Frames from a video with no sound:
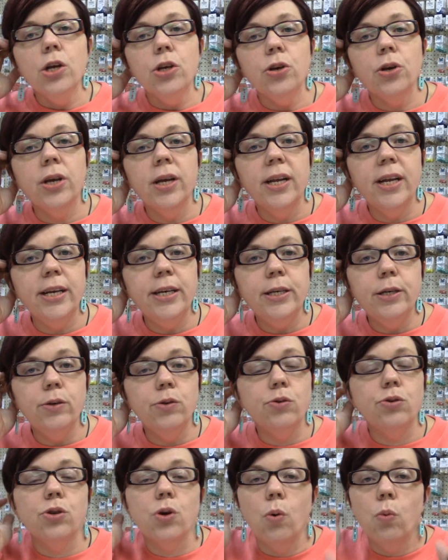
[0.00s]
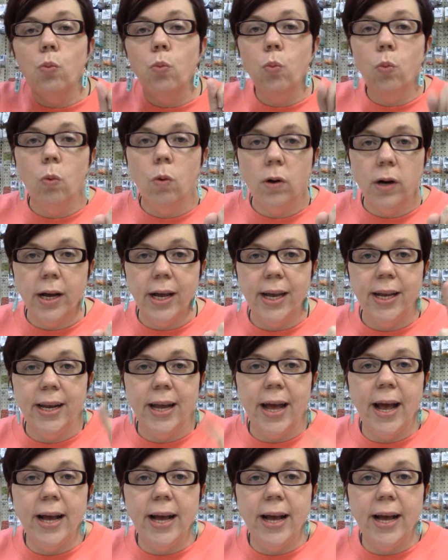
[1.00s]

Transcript: You're going to use one